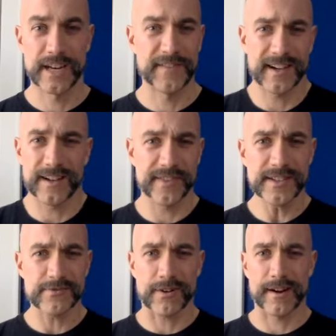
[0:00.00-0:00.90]
And if I cut
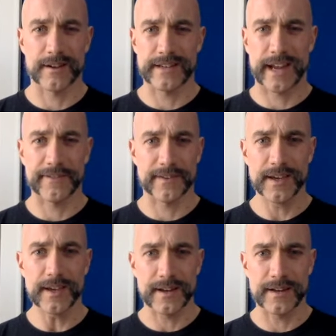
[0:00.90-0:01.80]
this triangle in half
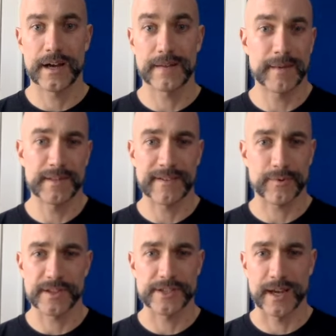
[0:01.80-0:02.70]
again, I may be left
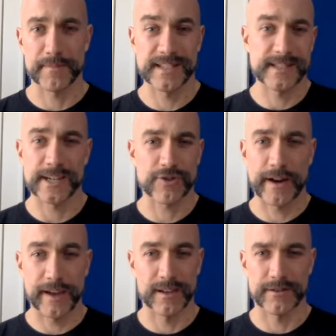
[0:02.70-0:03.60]
with a shape that's not
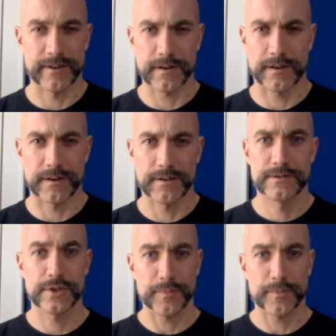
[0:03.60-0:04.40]
triangular at all. So the